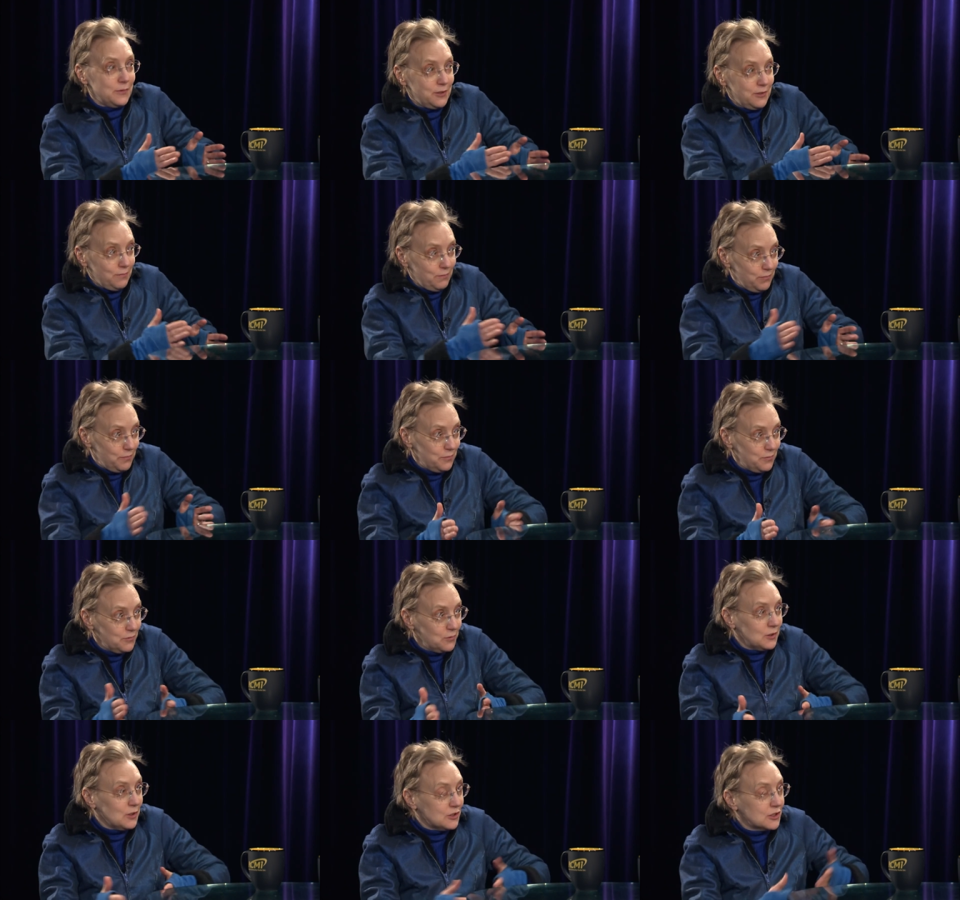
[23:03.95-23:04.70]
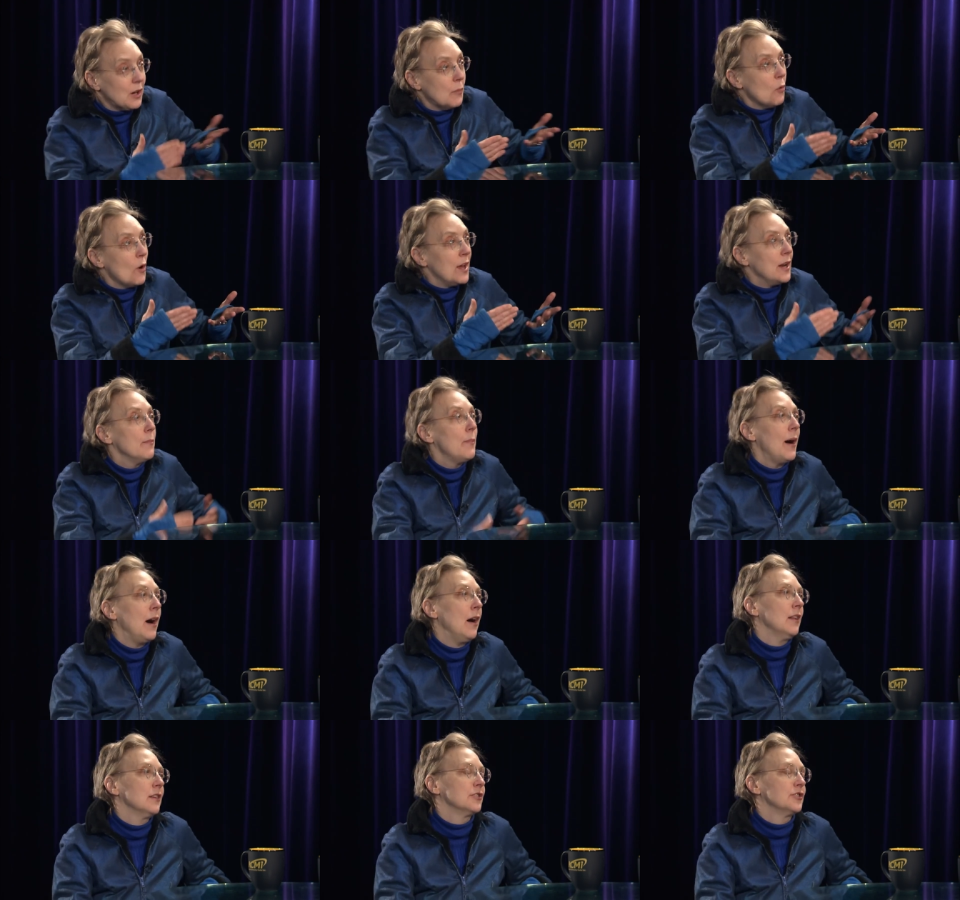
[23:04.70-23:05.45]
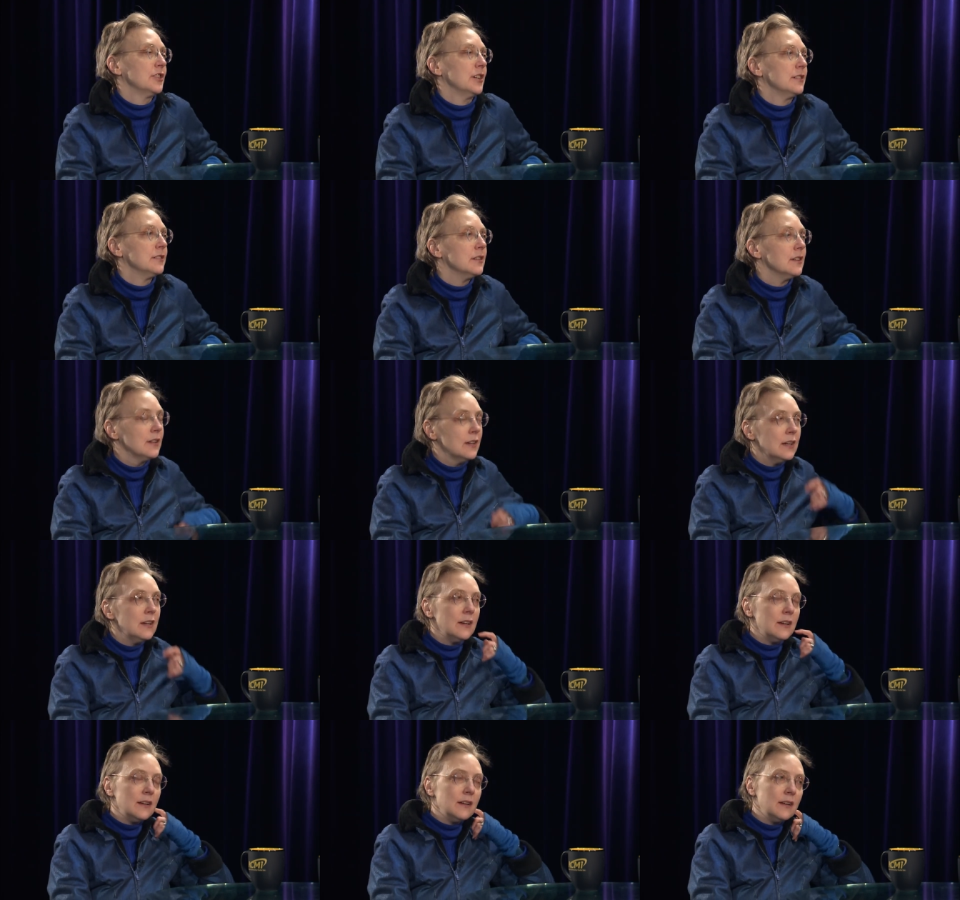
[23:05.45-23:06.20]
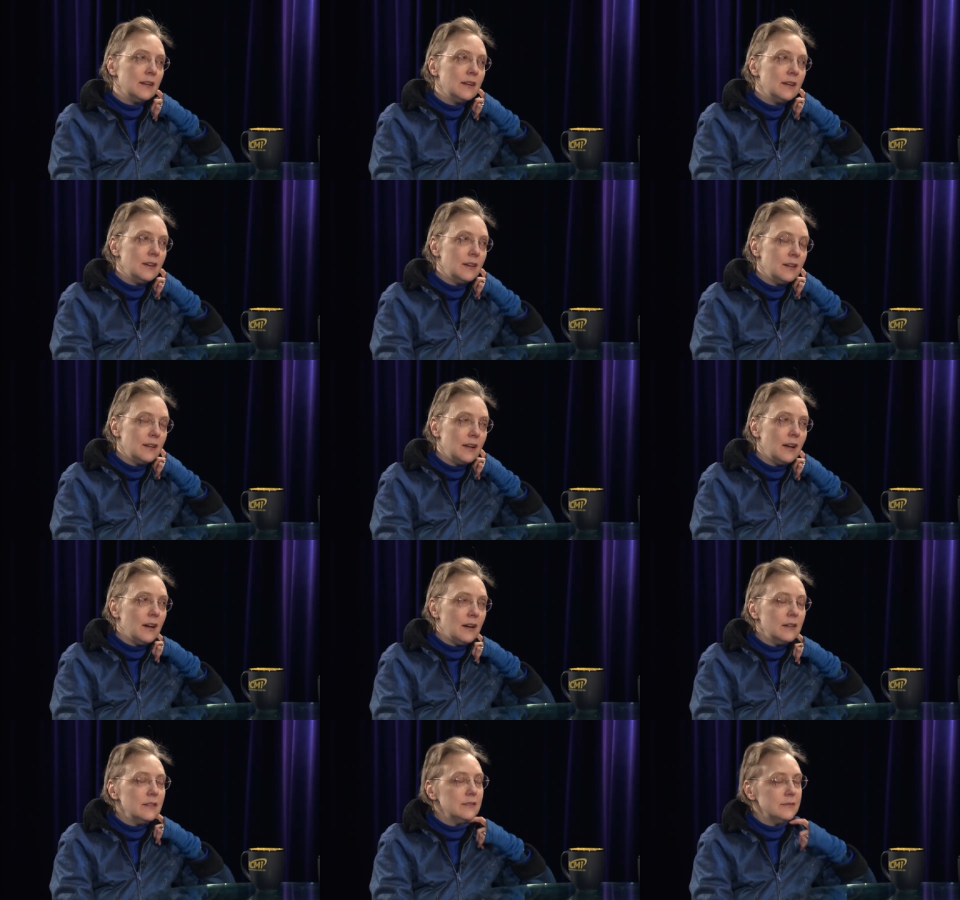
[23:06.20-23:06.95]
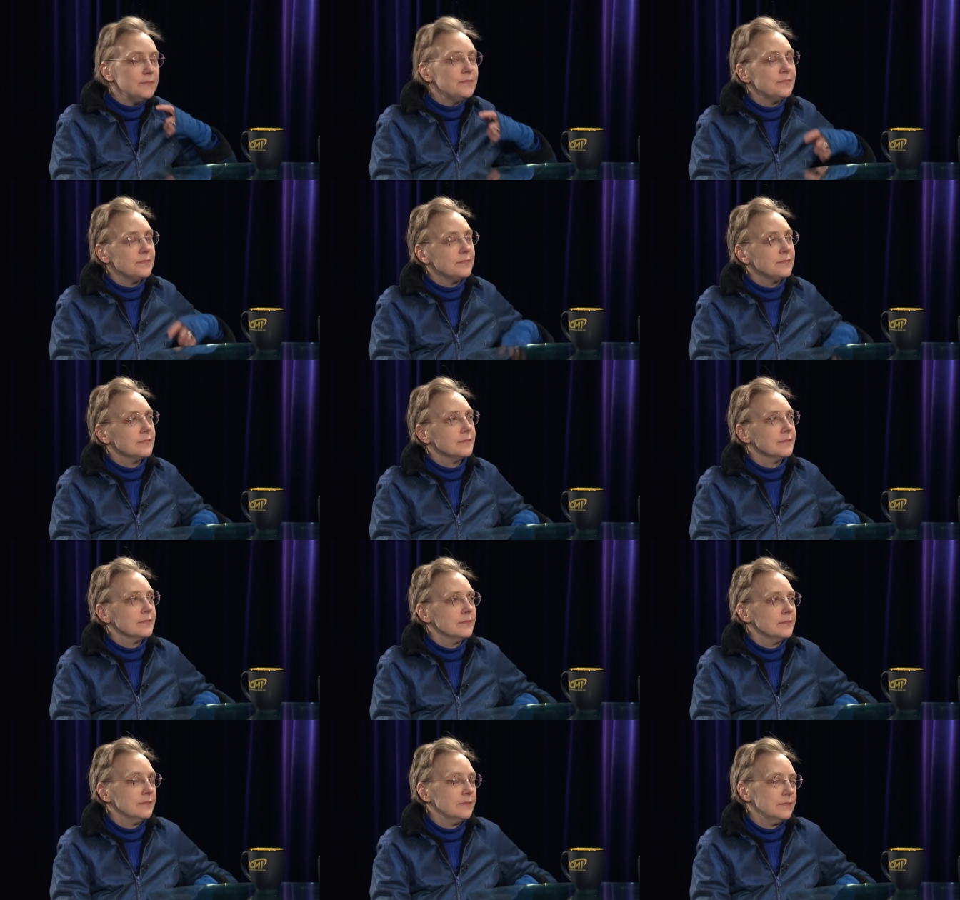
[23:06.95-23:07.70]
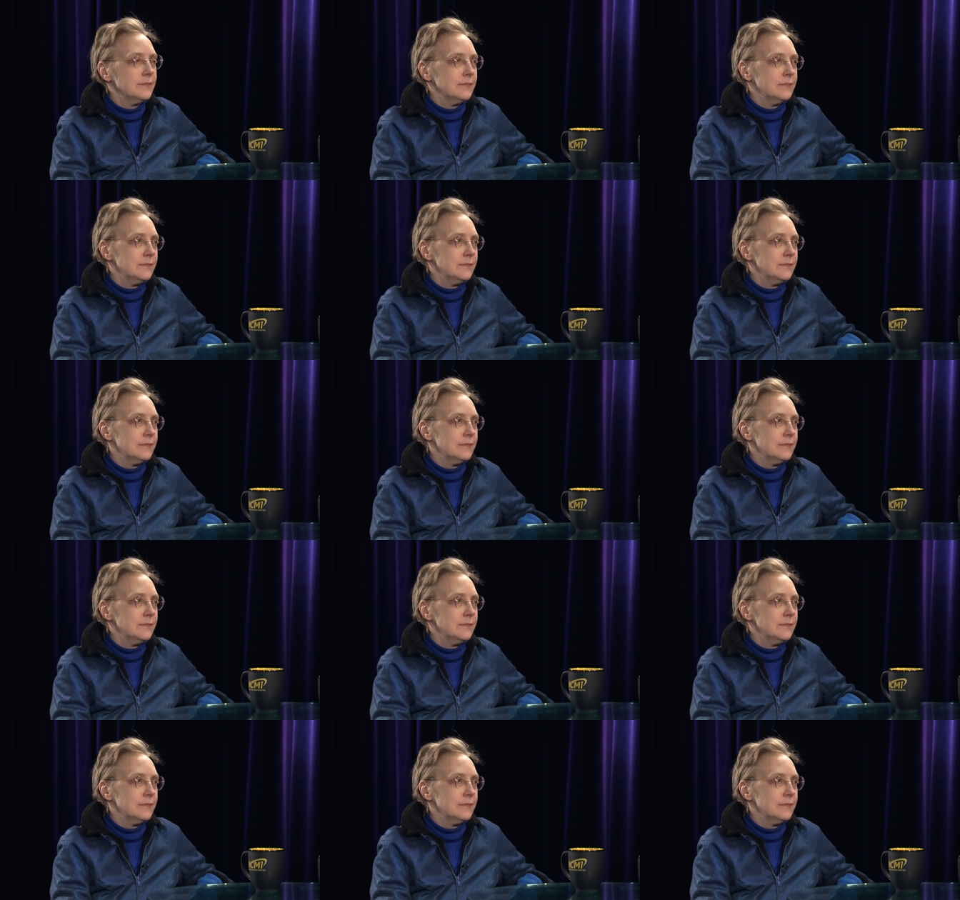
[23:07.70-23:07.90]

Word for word: yeah, which you've learned from the other things you've done. So yeah. so that's why